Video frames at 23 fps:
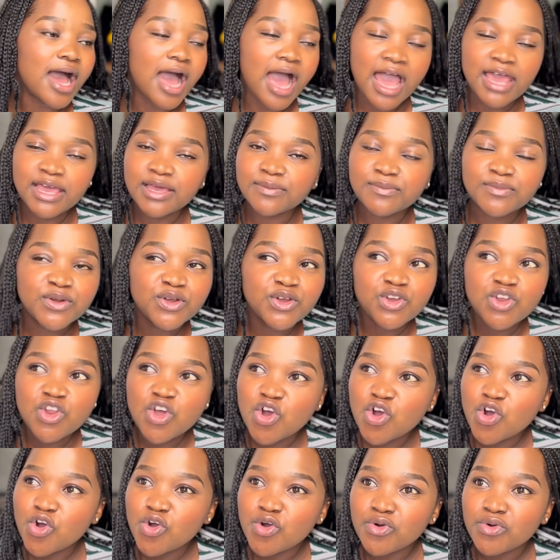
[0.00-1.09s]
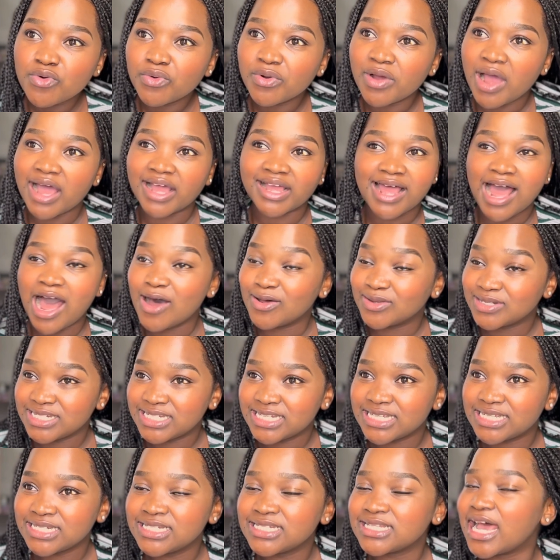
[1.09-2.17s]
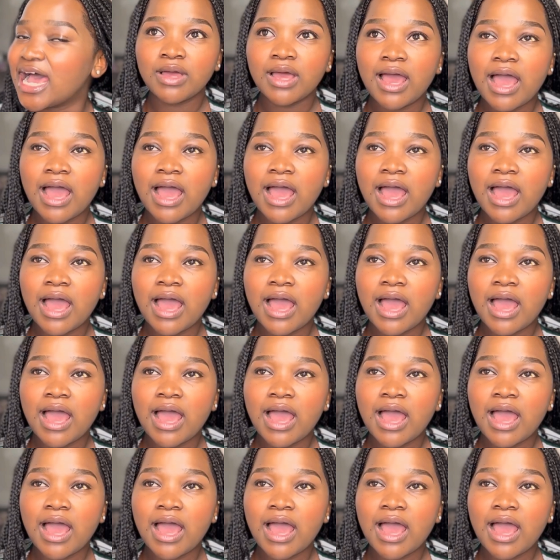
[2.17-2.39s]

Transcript: I am no accountant.